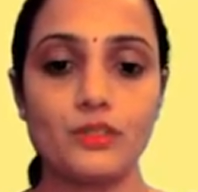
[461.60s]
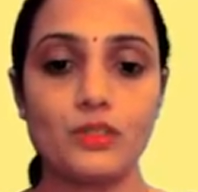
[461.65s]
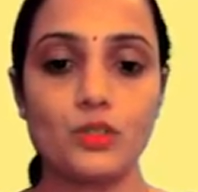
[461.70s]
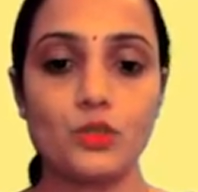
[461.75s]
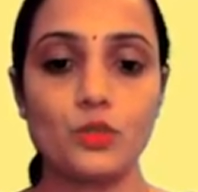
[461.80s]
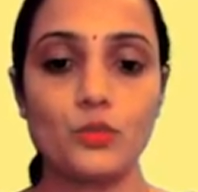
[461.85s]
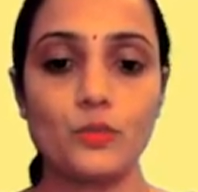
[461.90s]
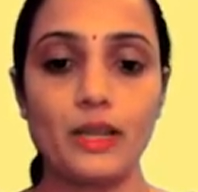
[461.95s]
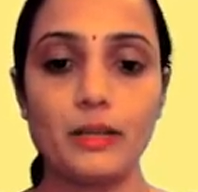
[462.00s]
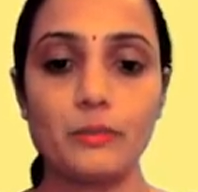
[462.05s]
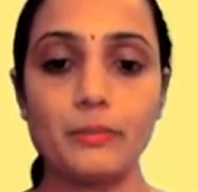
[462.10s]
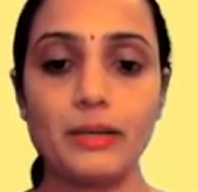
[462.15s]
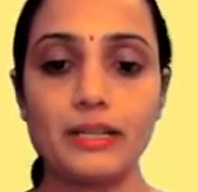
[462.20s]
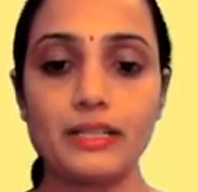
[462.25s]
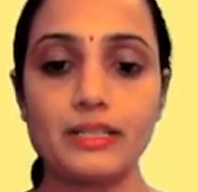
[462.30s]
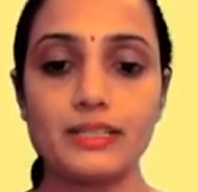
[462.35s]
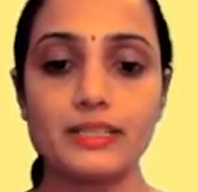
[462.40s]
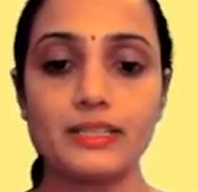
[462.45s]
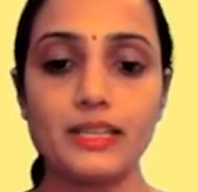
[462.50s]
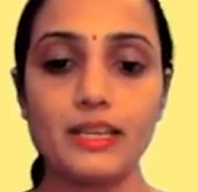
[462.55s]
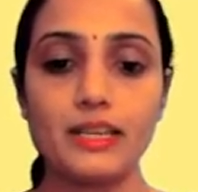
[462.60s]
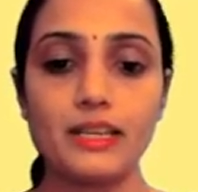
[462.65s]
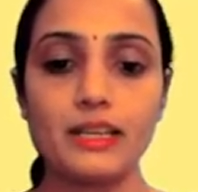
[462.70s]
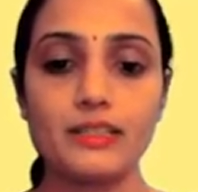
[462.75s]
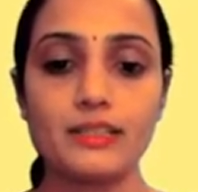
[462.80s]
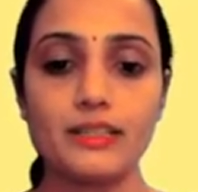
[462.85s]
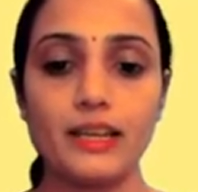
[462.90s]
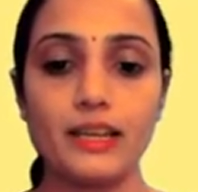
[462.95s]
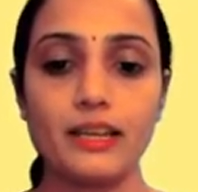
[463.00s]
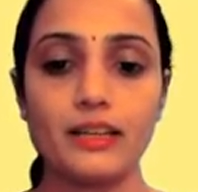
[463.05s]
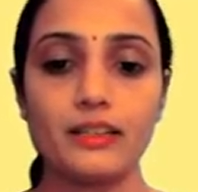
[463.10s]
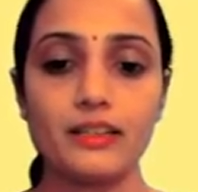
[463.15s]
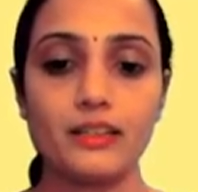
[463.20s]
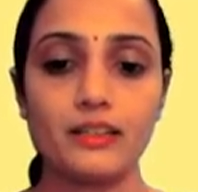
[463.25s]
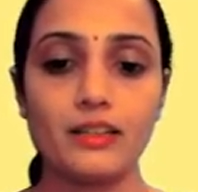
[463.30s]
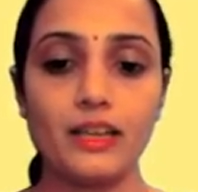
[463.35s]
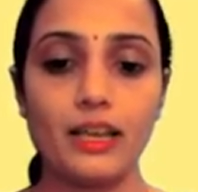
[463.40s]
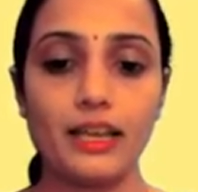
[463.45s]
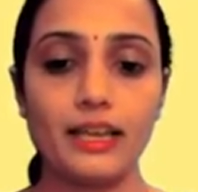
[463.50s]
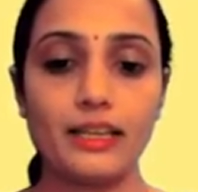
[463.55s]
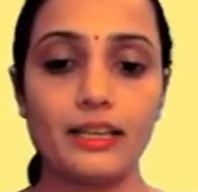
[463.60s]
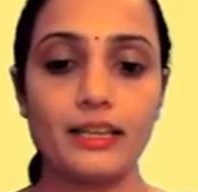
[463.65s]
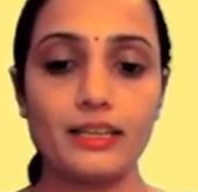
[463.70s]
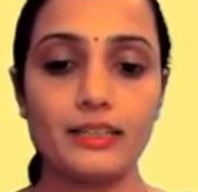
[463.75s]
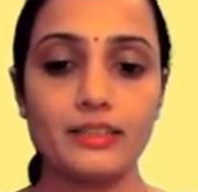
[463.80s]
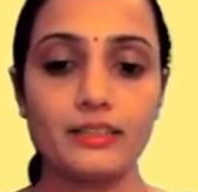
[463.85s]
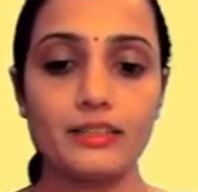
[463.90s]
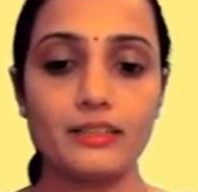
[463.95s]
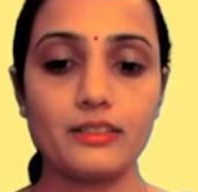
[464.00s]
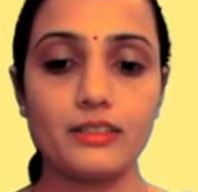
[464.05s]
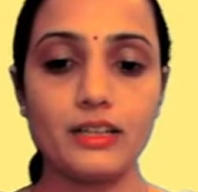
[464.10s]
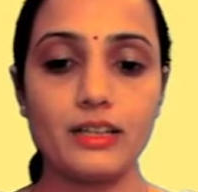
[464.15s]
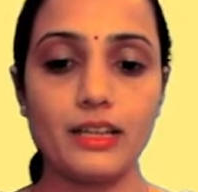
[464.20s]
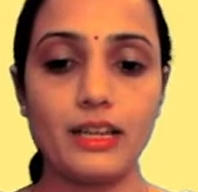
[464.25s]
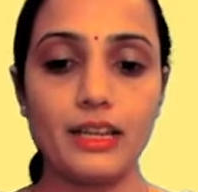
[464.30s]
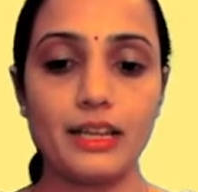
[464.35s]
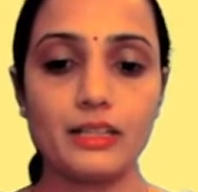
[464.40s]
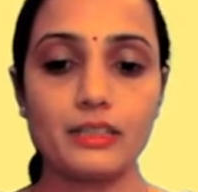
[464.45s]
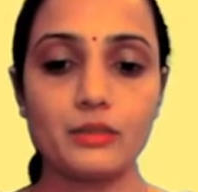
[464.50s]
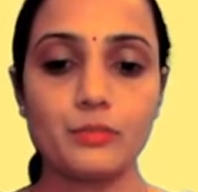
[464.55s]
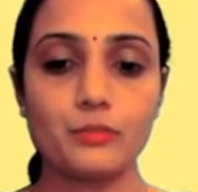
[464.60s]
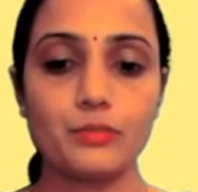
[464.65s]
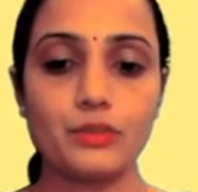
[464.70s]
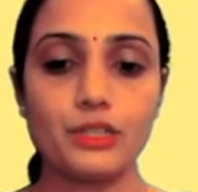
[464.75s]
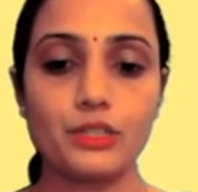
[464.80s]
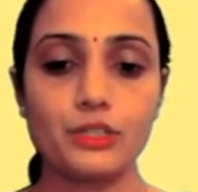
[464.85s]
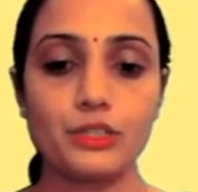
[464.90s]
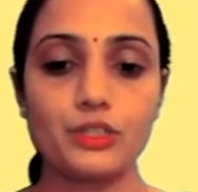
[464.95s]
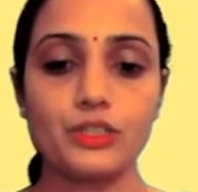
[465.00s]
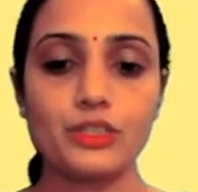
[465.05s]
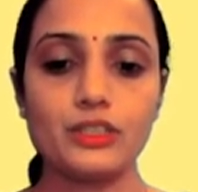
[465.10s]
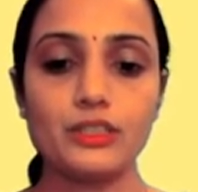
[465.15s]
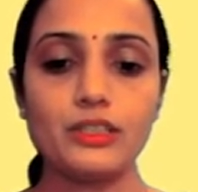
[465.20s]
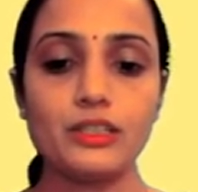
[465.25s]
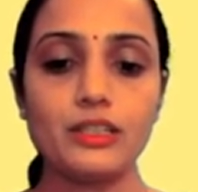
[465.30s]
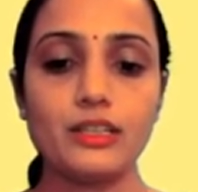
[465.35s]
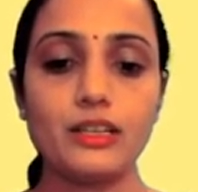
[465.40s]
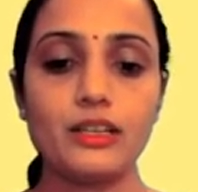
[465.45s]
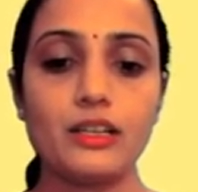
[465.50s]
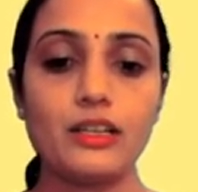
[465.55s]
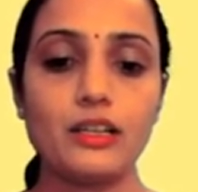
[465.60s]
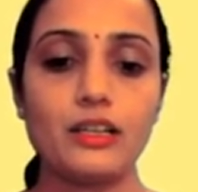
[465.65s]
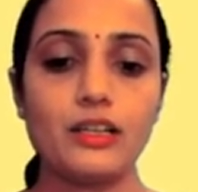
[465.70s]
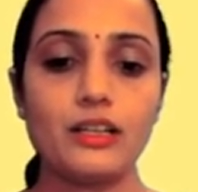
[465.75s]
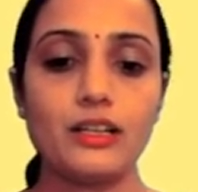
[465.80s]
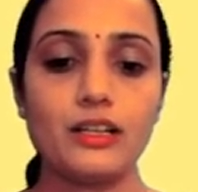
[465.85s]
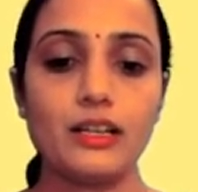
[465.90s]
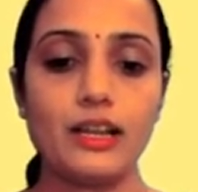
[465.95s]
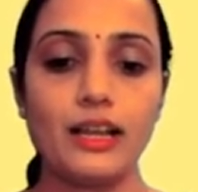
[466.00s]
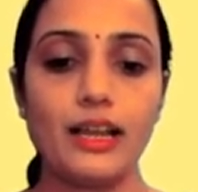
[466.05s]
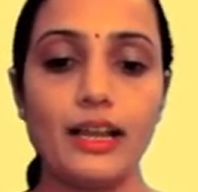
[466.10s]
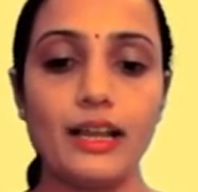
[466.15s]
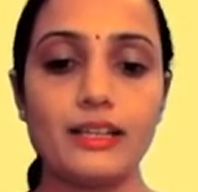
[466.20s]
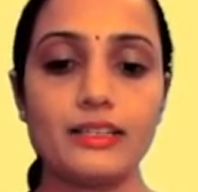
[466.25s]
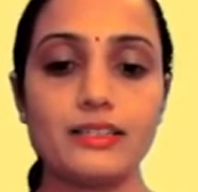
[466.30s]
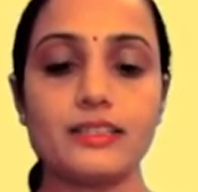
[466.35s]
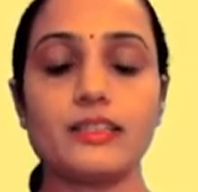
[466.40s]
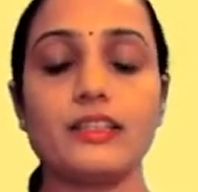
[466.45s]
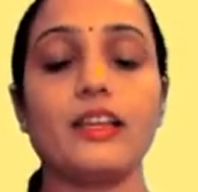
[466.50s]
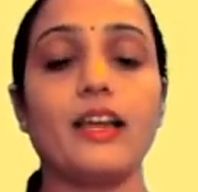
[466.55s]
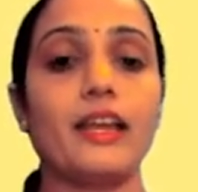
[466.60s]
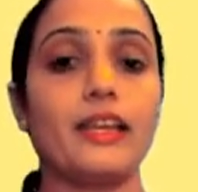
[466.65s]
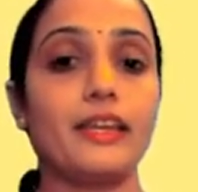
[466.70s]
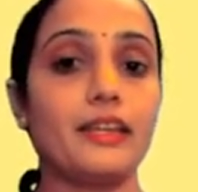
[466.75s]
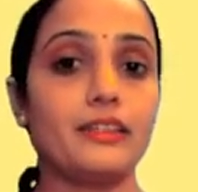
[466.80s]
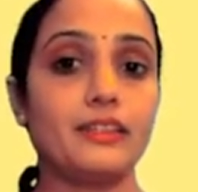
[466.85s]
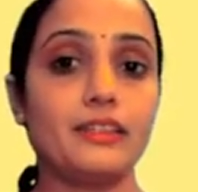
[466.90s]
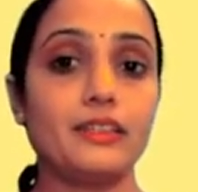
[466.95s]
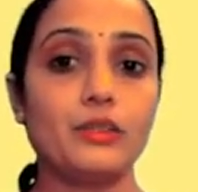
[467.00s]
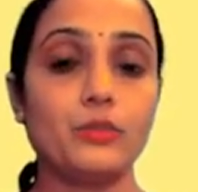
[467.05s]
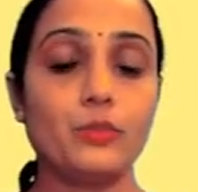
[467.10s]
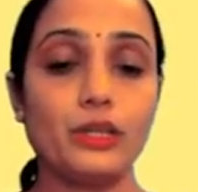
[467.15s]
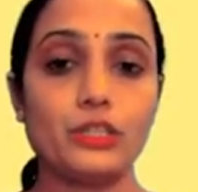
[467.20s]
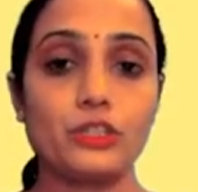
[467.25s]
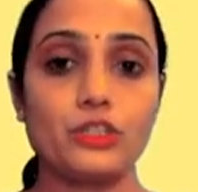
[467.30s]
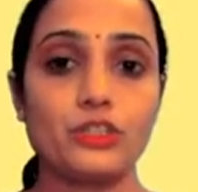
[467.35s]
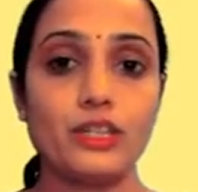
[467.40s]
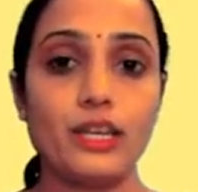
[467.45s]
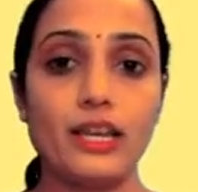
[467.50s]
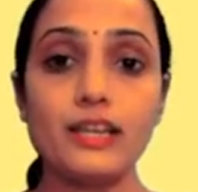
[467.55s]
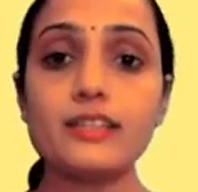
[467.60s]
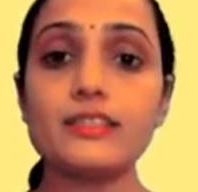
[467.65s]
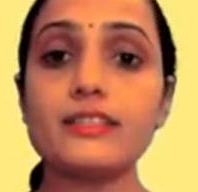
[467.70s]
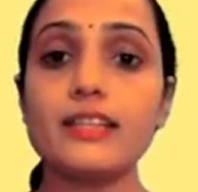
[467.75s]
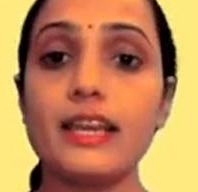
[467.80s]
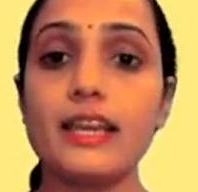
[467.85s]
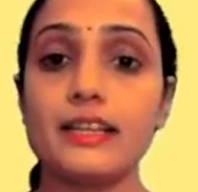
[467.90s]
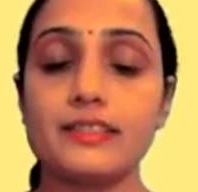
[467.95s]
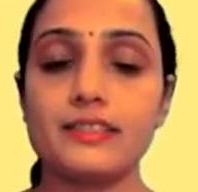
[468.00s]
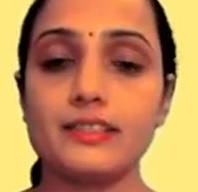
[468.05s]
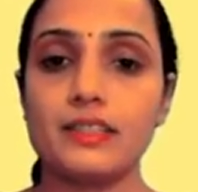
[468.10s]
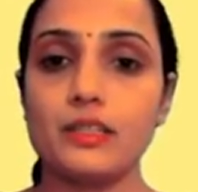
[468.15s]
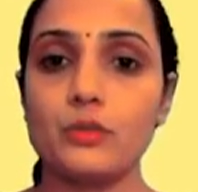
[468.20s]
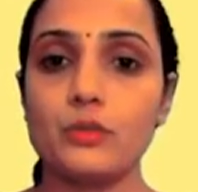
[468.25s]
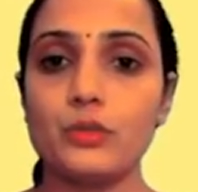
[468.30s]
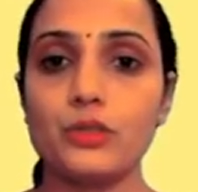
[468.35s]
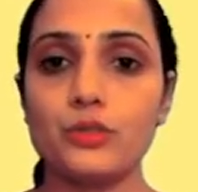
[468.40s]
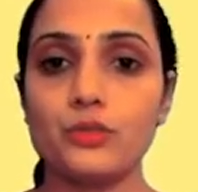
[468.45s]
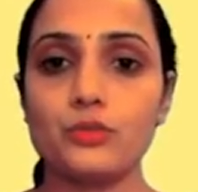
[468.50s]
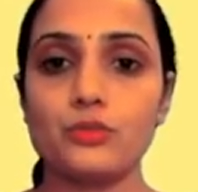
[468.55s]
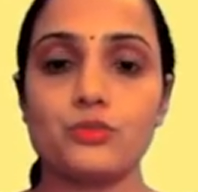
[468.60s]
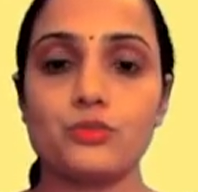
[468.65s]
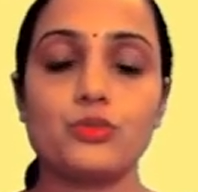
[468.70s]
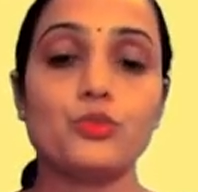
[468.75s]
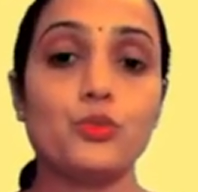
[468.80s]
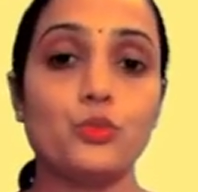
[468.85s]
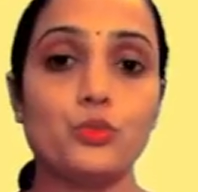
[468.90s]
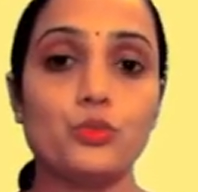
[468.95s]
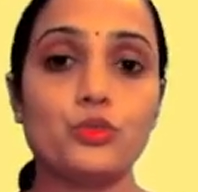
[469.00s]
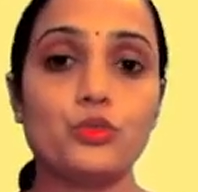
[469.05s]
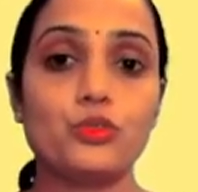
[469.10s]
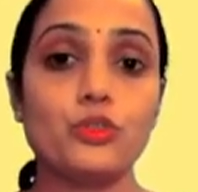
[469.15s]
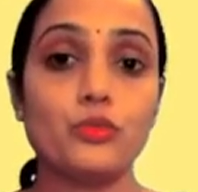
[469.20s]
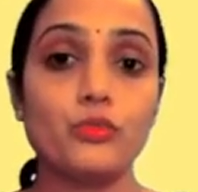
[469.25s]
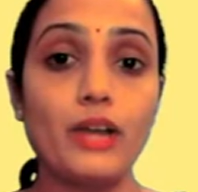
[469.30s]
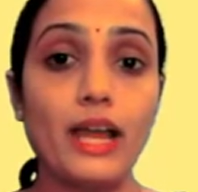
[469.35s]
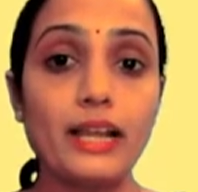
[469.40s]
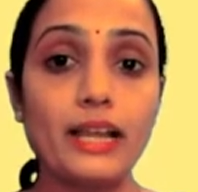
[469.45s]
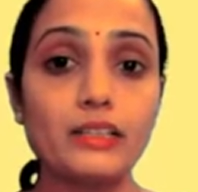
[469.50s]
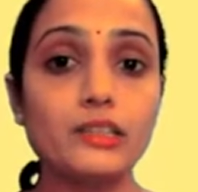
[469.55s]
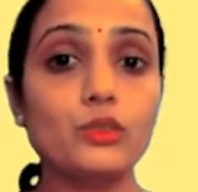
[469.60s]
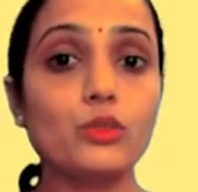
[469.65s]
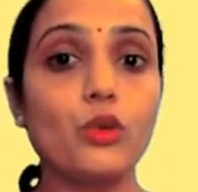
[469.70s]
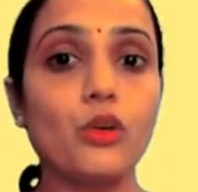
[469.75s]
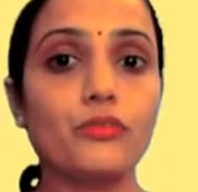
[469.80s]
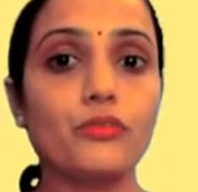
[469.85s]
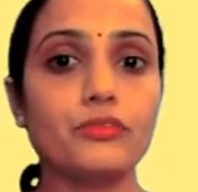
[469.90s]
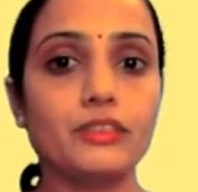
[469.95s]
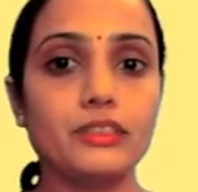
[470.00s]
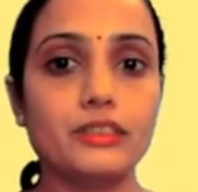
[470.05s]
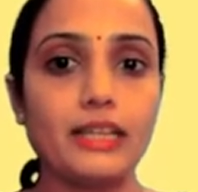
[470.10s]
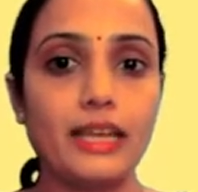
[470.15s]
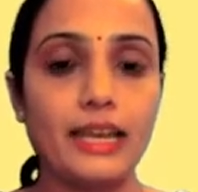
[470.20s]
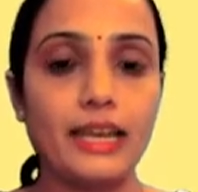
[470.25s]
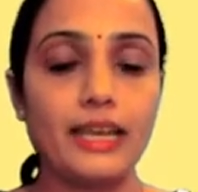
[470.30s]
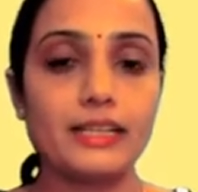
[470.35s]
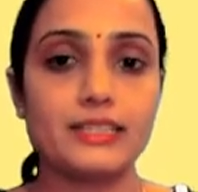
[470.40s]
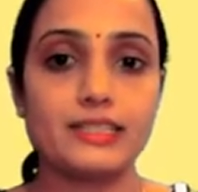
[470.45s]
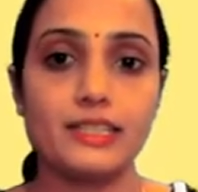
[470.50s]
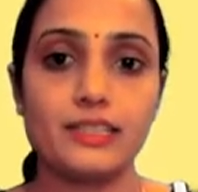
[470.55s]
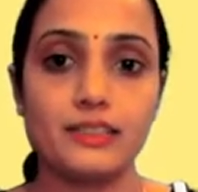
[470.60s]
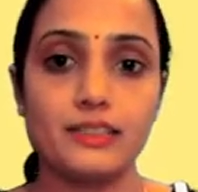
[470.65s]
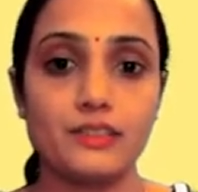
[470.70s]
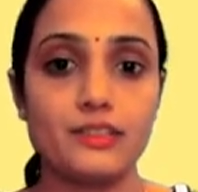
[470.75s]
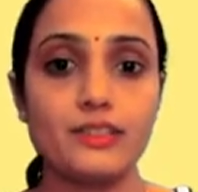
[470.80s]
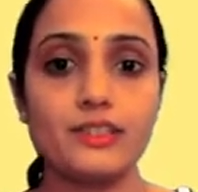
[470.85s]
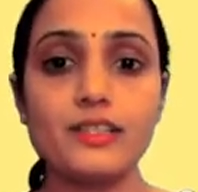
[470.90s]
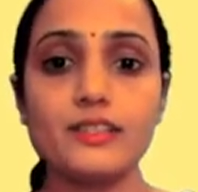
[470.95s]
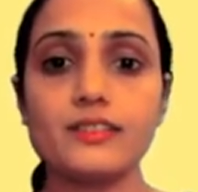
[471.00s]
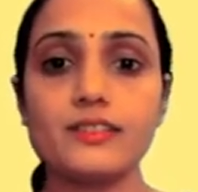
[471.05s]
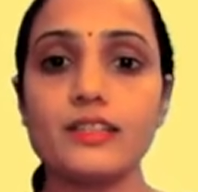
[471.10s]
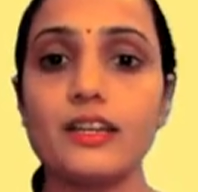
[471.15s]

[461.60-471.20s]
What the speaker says: 12 by 6, and I get the expression as, I get the equation as x is equal to 2. So the value of the x here is